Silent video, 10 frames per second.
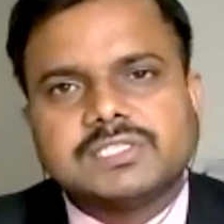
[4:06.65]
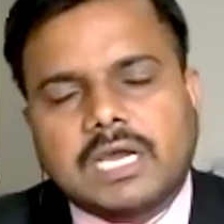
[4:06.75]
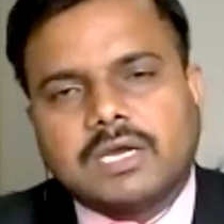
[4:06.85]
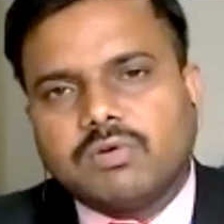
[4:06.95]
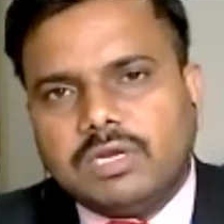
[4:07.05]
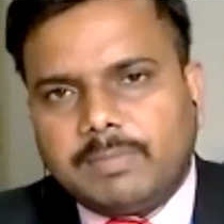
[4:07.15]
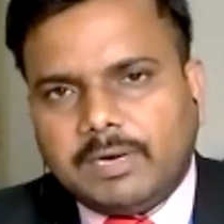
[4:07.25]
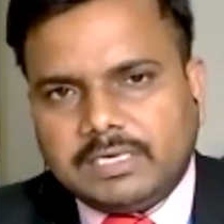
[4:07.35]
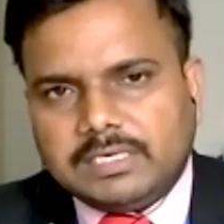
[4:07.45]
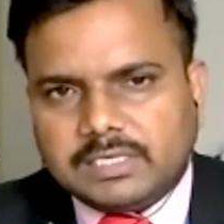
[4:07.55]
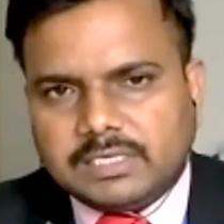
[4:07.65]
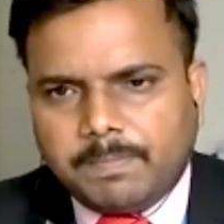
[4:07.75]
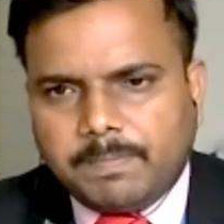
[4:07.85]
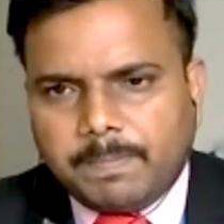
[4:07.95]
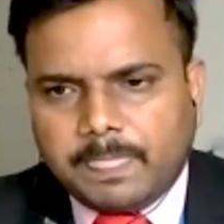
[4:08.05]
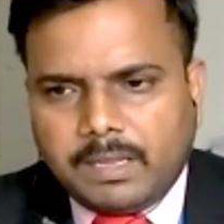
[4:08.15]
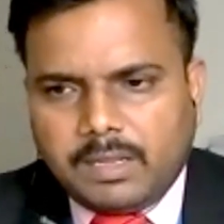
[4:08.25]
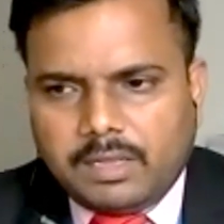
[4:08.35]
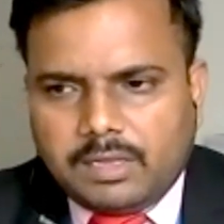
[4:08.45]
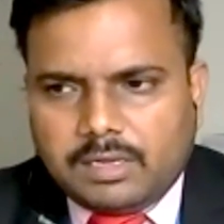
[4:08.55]
Sagar Dhole Patil sir.
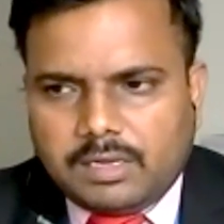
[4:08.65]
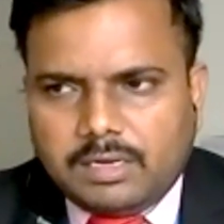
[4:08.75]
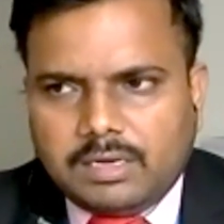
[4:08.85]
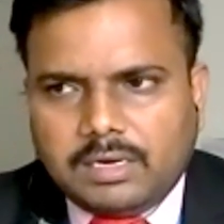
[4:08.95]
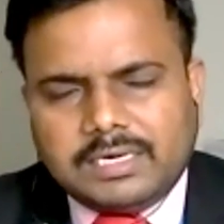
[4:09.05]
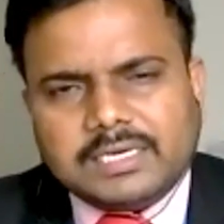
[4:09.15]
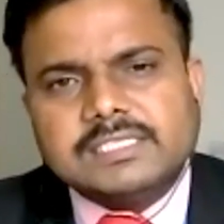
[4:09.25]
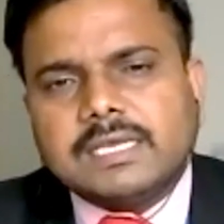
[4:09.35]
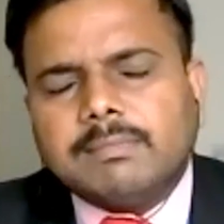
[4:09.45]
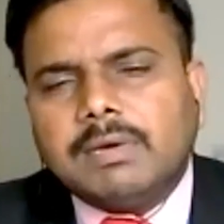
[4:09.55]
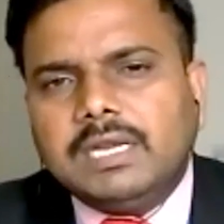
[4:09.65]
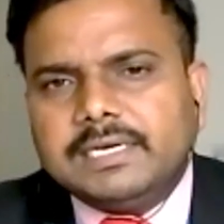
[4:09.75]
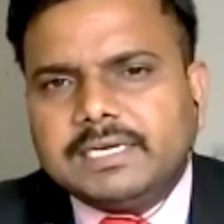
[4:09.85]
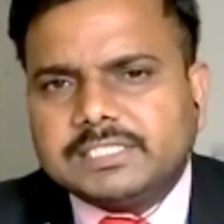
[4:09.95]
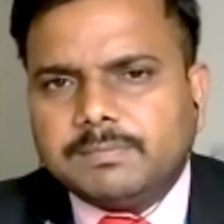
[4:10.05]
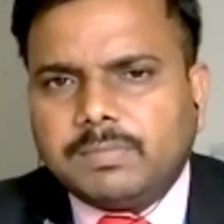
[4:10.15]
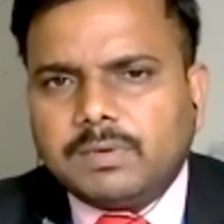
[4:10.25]
Under his able leadership,